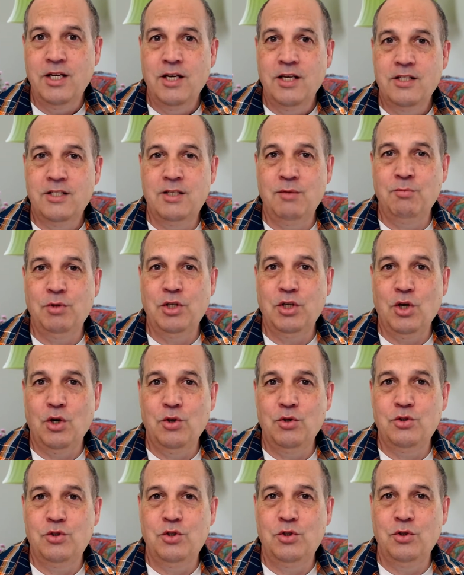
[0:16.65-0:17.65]
Simply go
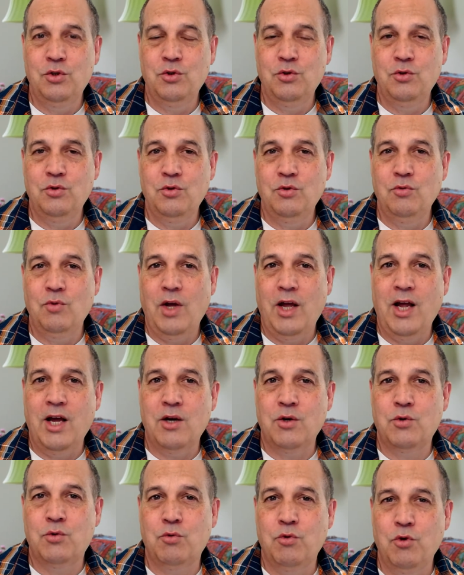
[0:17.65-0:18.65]
to
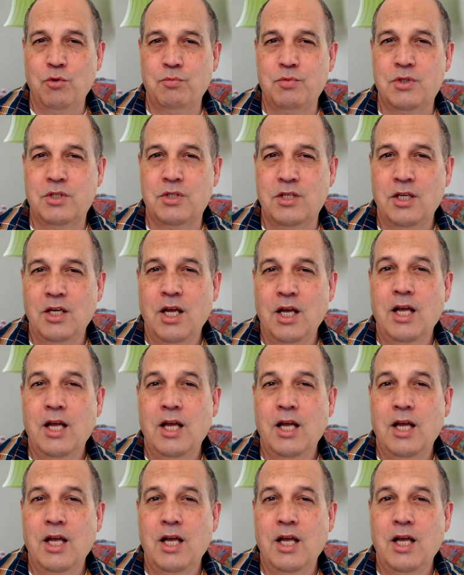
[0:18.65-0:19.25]
our group's